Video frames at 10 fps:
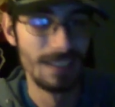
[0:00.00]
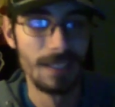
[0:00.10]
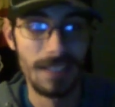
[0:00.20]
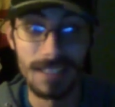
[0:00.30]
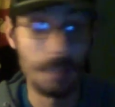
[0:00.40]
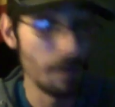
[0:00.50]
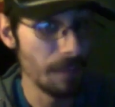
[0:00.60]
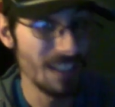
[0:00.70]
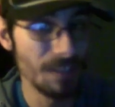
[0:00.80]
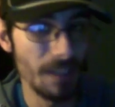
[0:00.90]
because I'm a
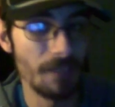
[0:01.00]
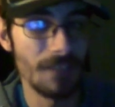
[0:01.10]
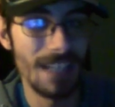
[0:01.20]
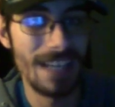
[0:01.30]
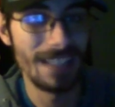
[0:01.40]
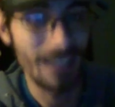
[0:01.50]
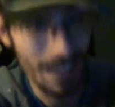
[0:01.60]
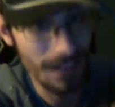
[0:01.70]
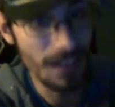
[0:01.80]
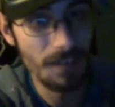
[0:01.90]
big speaker fanatic. I
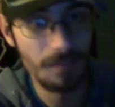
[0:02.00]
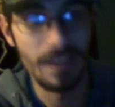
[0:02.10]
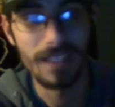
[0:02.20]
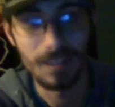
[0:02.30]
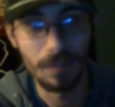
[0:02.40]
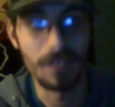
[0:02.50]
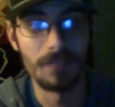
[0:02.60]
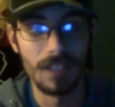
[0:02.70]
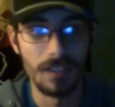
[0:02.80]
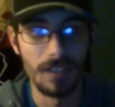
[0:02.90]
love making speaker
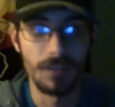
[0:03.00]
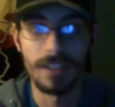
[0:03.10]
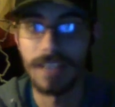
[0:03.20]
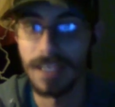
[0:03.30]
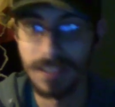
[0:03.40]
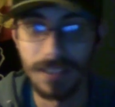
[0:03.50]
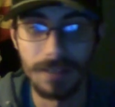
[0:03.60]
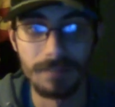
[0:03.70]
videos for you guys. So,